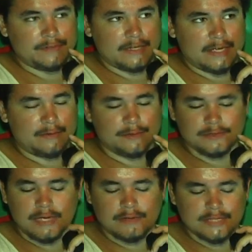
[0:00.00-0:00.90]
how old
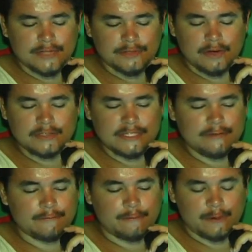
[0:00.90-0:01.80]
was I? I was like
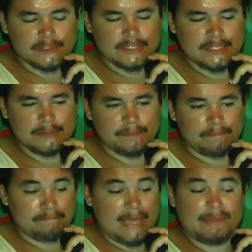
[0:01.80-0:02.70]
13, 14,
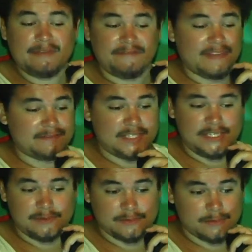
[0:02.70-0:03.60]
maybe
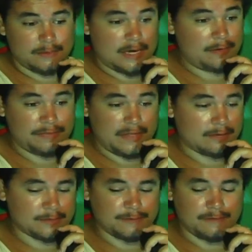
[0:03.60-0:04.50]
15 years old. I don't even think I
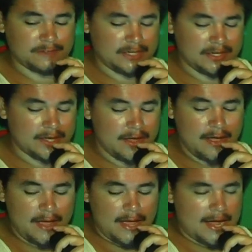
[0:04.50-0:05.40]
was 15.
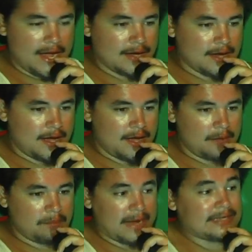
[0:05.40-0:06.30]
And
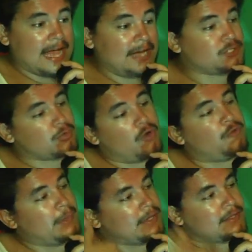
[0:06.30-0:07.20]
my dad
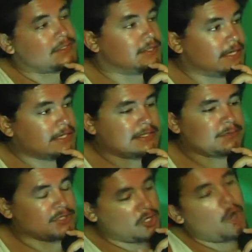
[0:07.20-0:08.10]
drove me to this thing because it
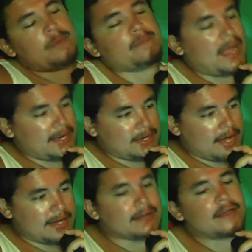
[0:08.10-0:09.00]
was an open mic
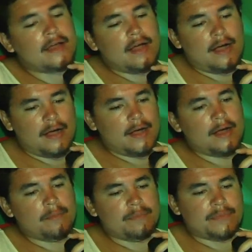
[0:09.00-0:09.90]
night.
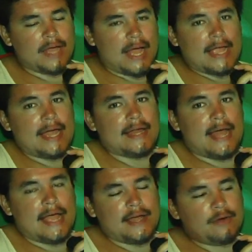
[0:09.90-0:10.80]
I
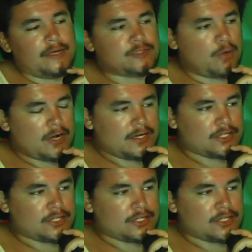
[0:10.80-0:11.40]
had always wanted